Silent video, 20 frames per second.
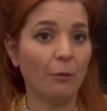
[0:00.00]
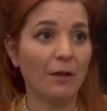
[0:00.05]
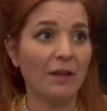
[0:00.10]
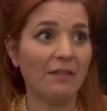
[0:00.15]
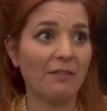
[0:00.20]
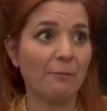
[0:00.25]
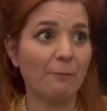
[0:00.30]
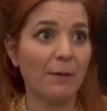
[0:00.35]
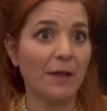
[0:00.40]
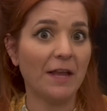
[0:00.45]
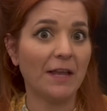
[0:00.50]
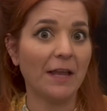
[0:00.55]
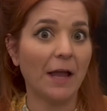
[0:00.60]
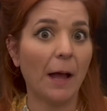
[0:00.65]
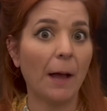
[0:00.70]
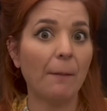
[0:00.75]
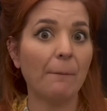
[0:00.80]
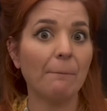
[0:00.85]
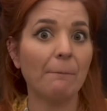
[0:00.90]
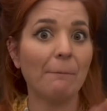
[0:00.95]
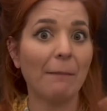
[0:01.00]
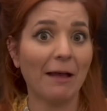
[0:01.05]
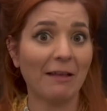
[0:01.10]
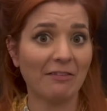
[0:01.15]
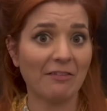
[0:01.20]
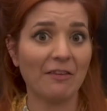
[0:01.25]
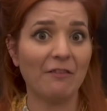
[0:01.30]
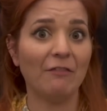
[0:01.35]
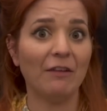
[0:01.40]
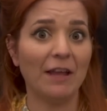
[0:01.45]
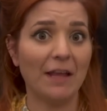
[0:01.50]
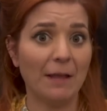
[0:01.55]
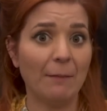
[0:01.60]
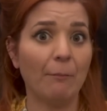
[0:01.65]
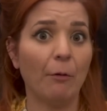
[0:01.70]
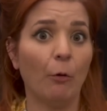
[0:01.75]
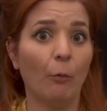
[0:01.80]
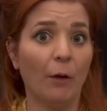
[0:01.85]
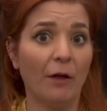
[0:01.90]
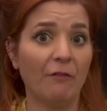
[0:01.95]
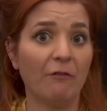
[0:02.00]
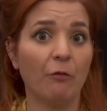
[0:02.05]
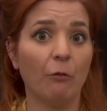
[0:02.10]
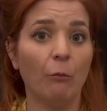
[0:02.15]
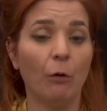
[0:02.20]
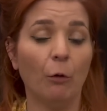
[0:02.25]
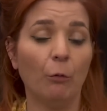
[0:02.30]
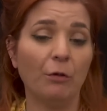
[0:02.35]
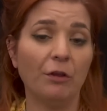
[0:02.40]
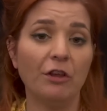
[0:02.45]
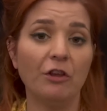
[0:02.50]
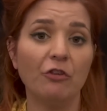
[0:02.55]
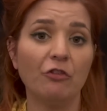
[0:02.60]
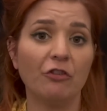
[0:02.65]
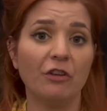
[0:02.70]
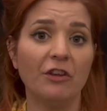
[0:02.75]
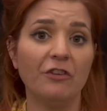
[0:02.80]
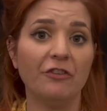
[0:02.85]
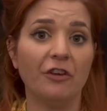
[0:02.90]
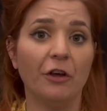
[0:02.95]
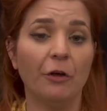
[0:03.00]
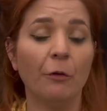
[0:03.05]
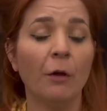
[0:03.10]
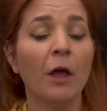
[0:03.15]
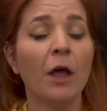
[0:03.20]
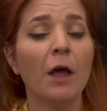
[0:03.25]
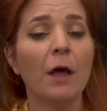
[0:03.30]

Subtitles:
It's been a massive leap away from what we usually do,